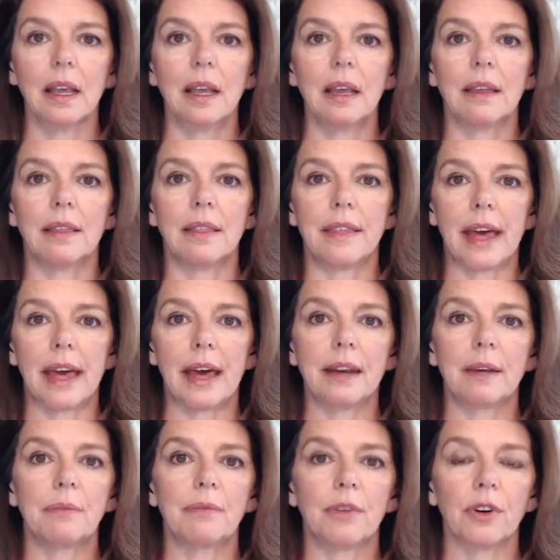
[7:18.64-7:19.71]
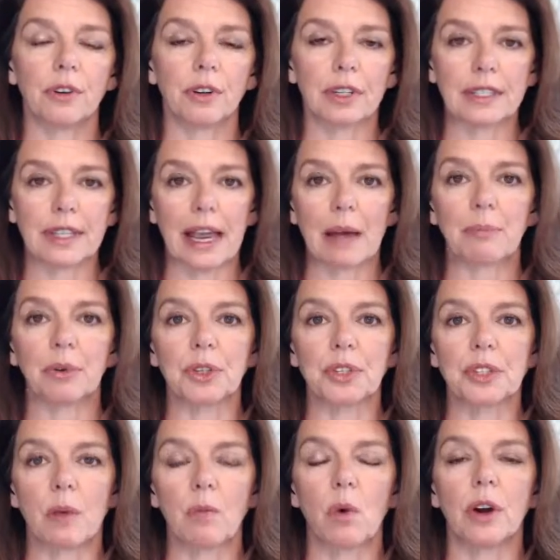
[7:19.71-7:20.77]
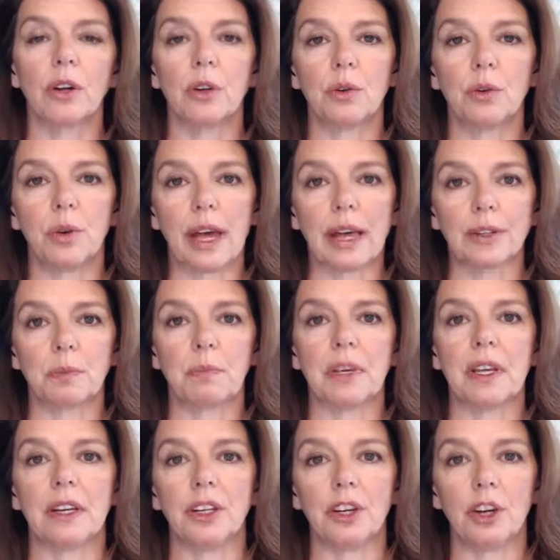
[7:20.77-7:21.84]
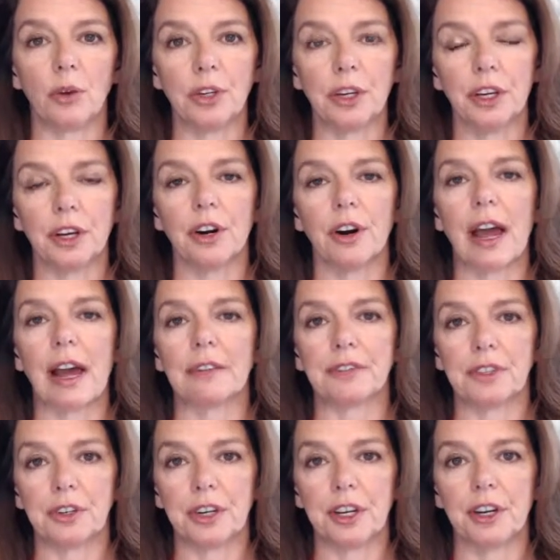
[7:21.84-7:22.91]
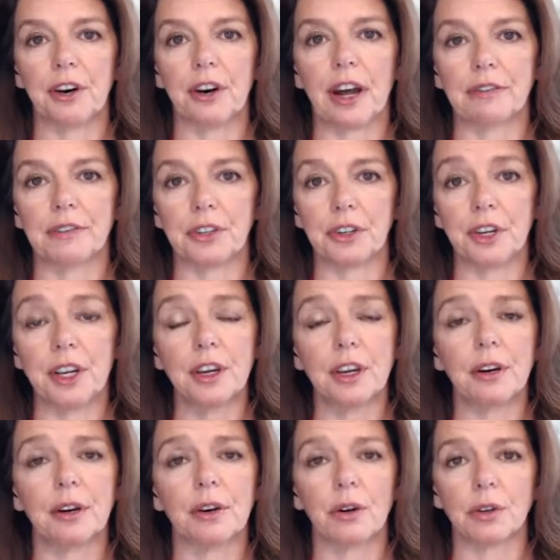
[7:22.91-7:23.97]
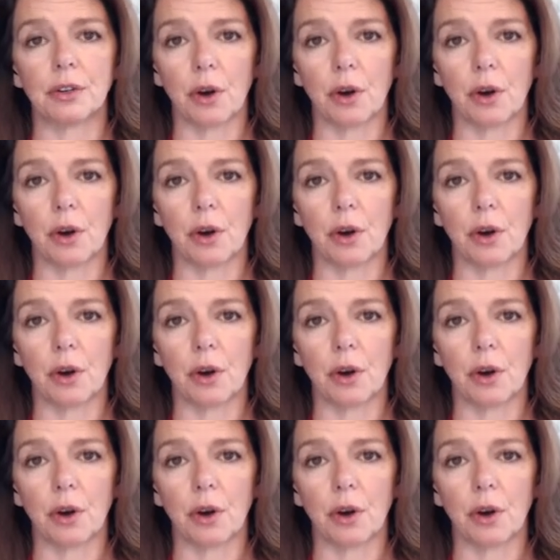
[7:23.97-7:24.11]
than, for example, someone who has been, year after year after year,